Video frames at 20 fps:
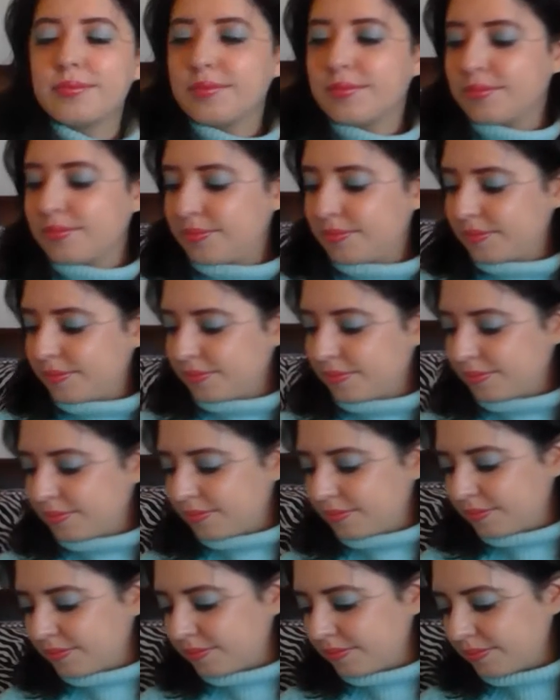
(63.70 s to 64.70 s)

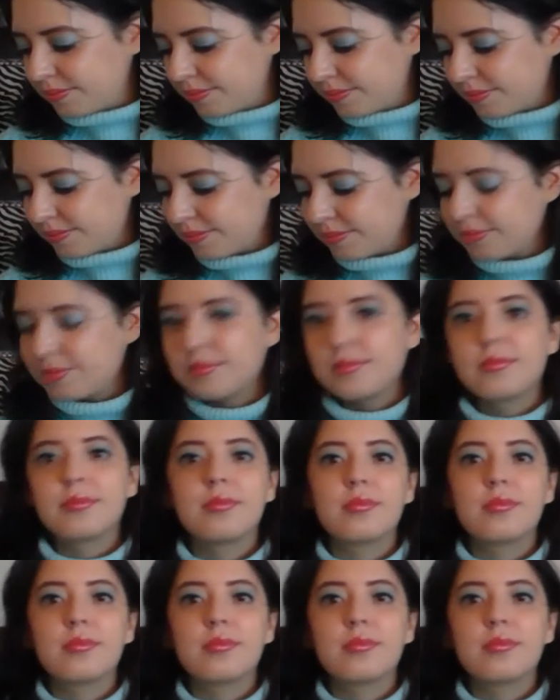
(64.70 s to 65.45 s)
Nobody speaks.